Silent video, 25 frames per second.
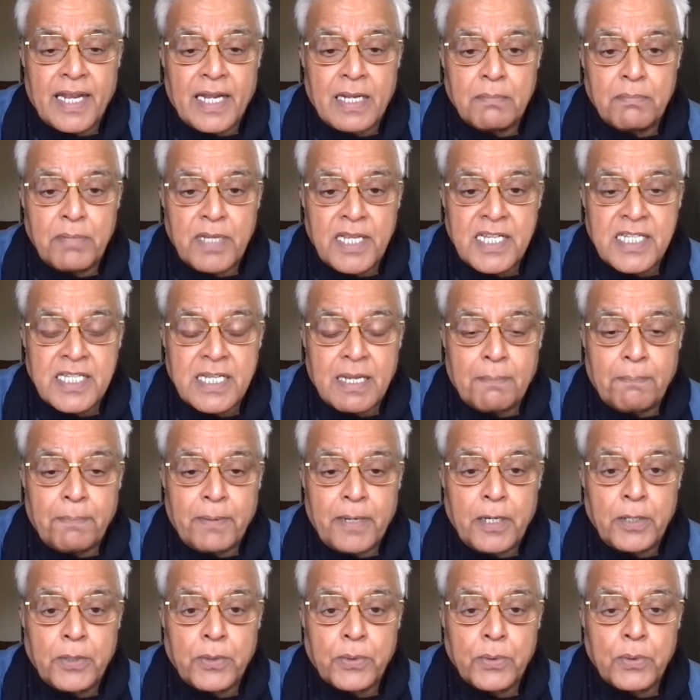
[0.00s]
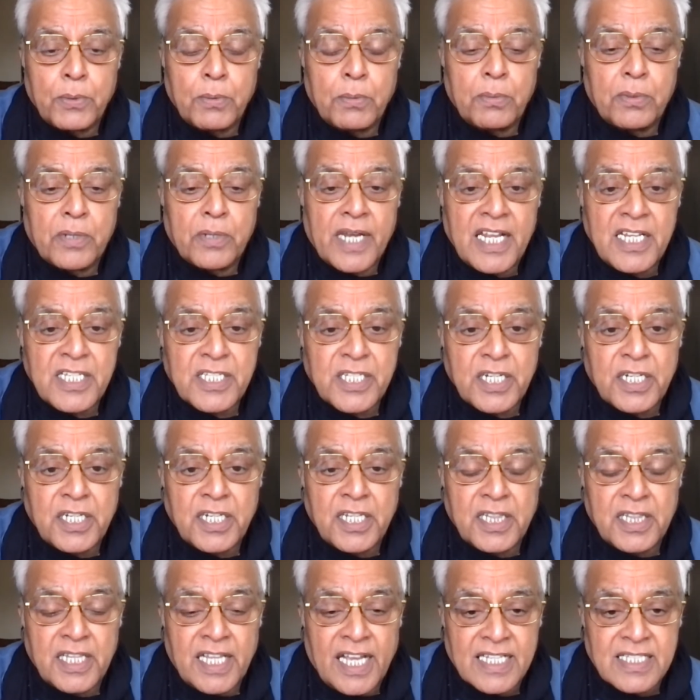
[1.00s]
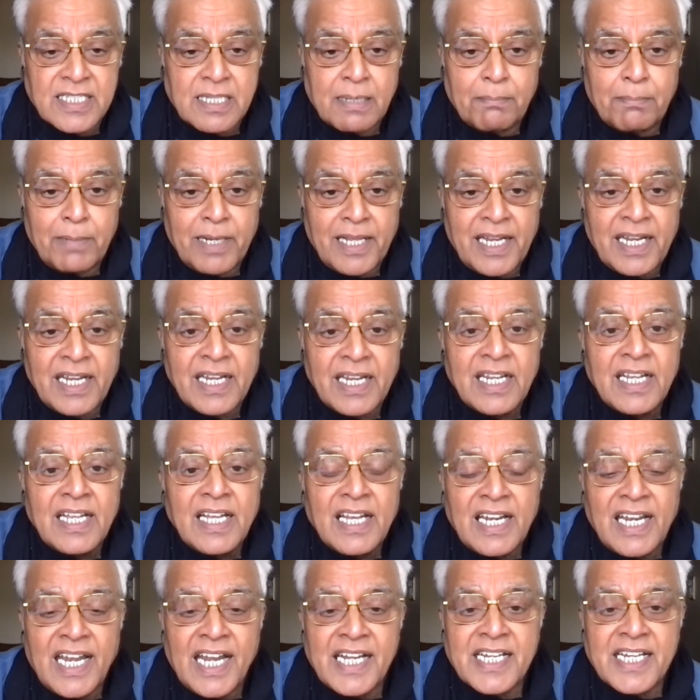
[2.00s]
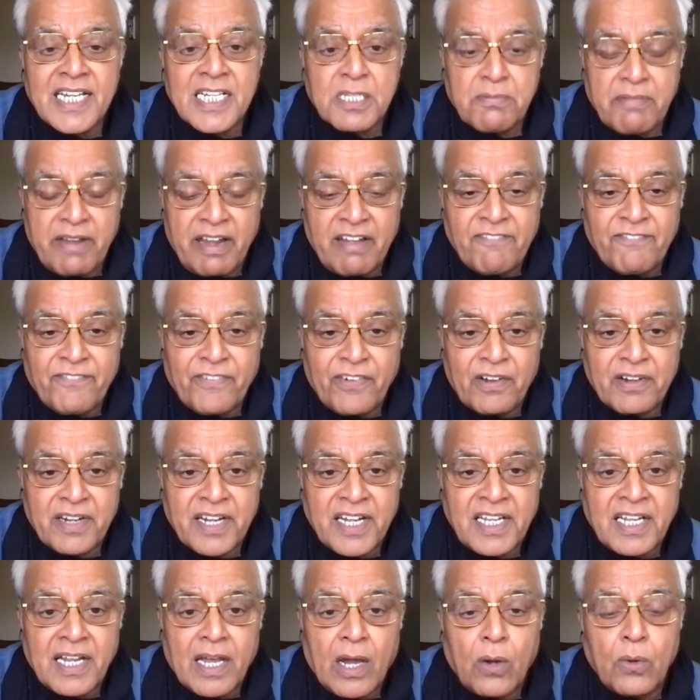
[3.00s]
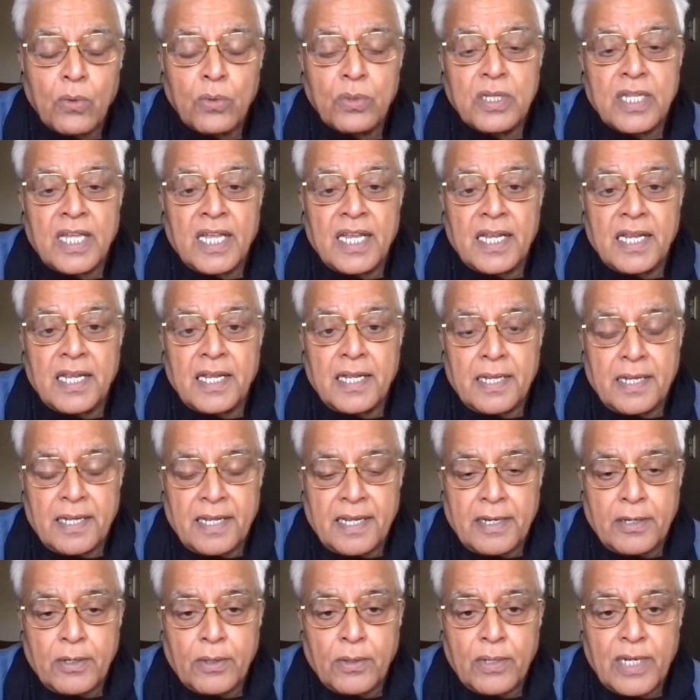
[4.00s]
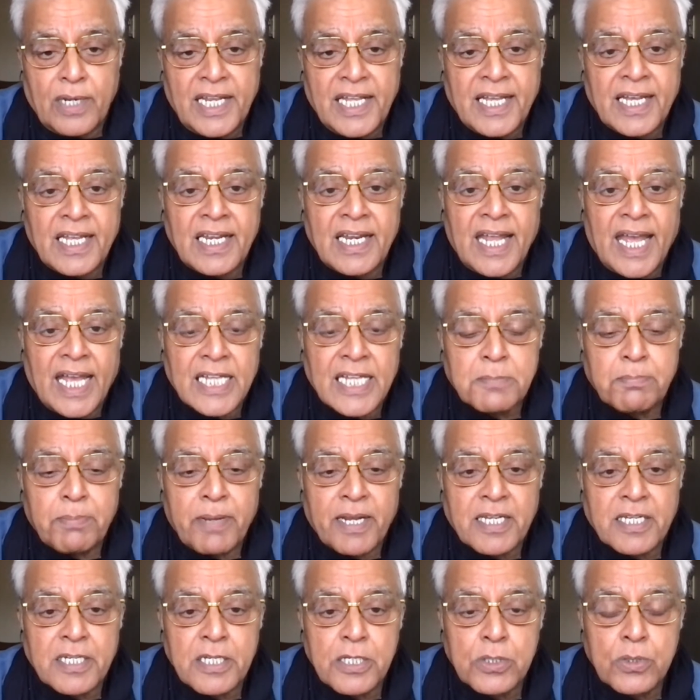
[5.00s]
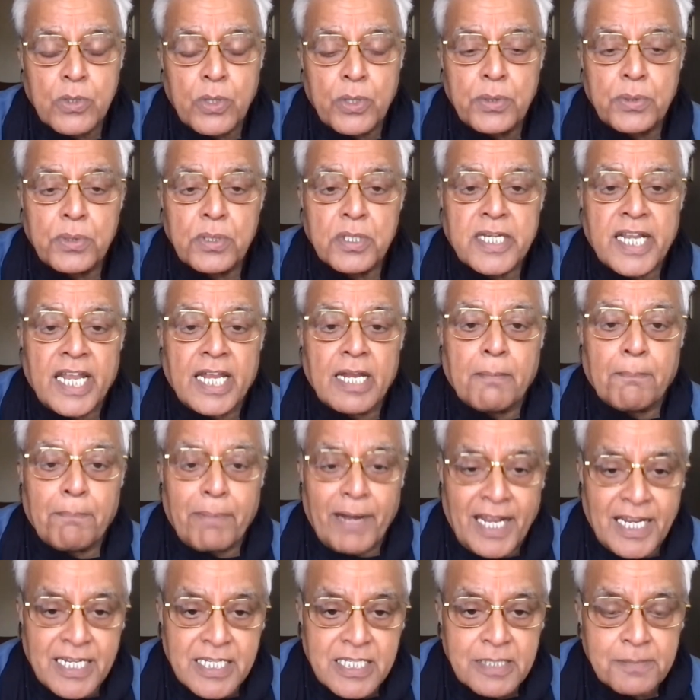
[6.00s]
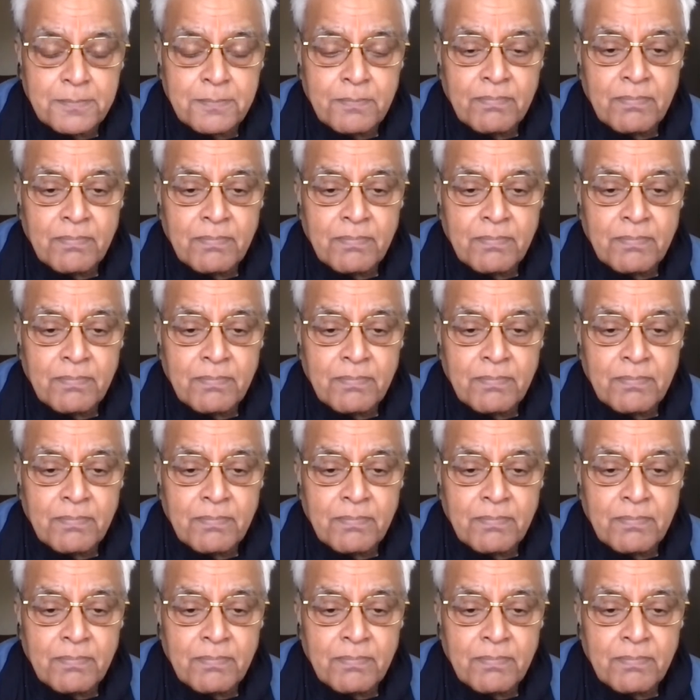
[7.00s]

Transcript: and BJP to raise it in the Assembly. Let us wait for it. How the legal aspect is going to take place.